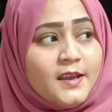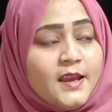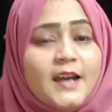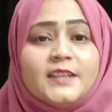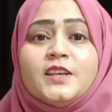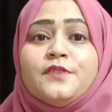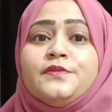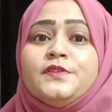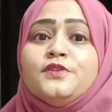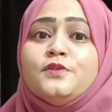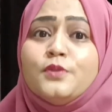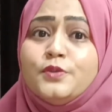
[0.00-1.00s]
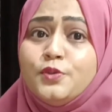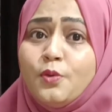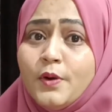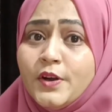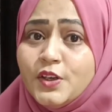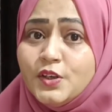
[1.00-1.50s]
And if you
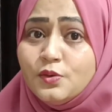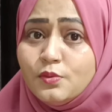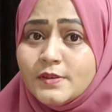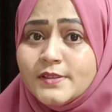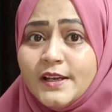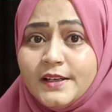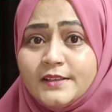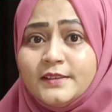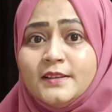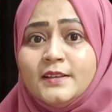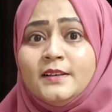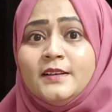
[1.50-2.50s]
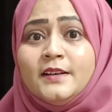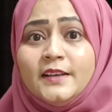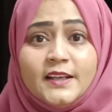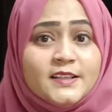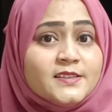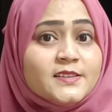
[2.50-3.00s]
don't use it,
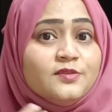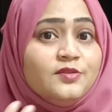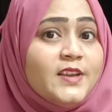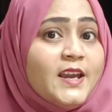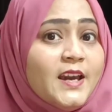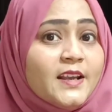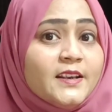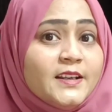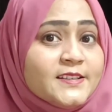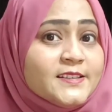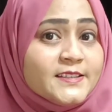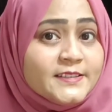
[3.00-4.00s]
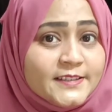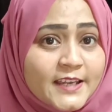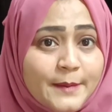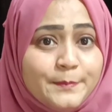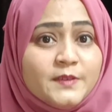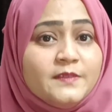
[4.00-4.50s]
it's there, it's
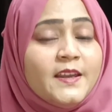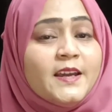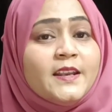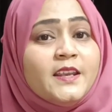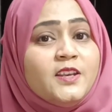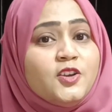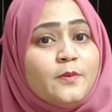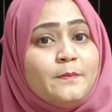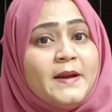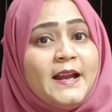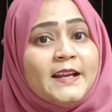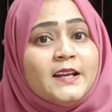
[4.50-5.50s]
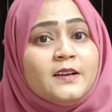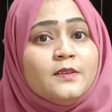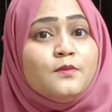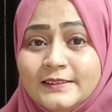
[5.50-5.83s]
kept there in your bank.